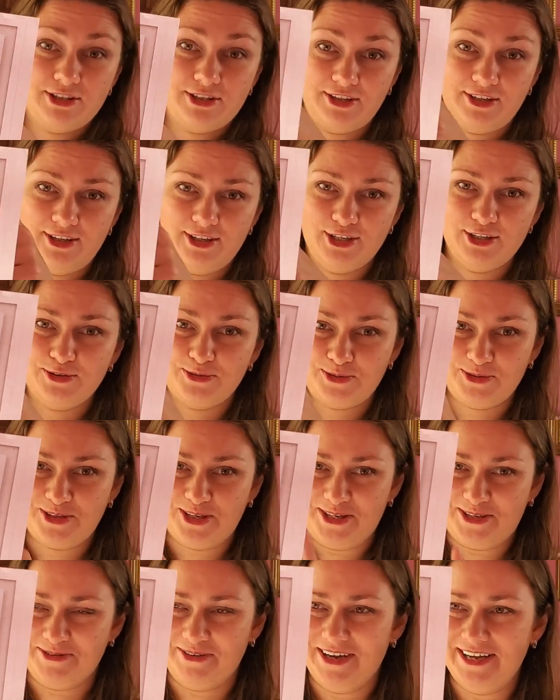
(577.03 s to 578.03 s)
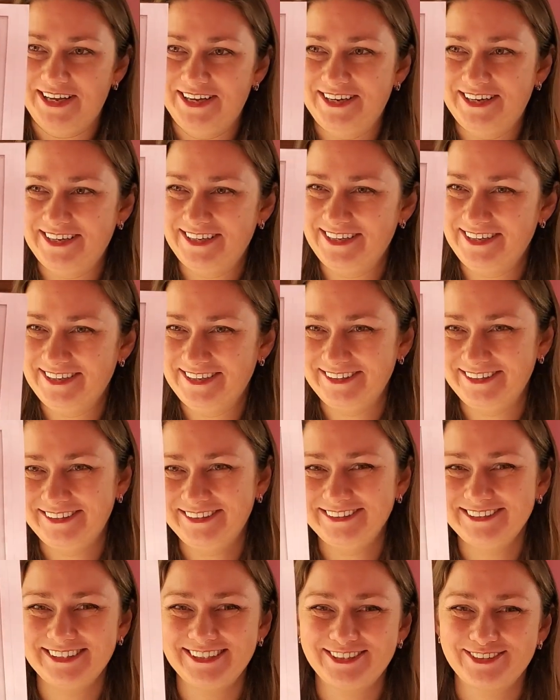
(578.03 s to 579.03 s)
written here, so
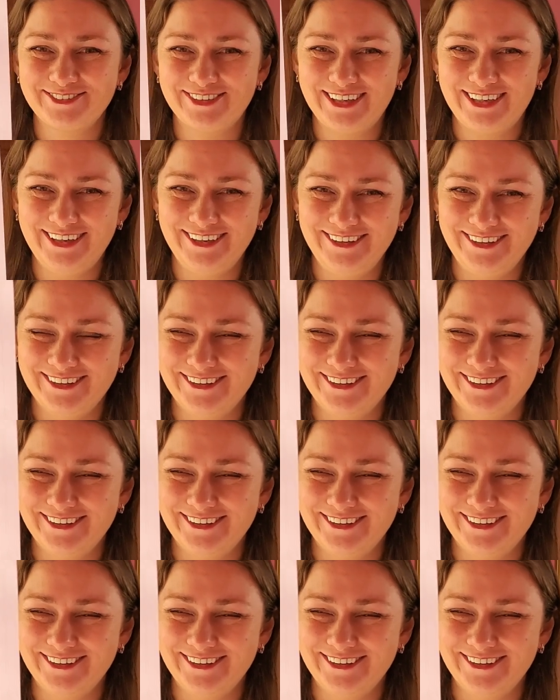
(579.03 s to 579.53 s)
that's why I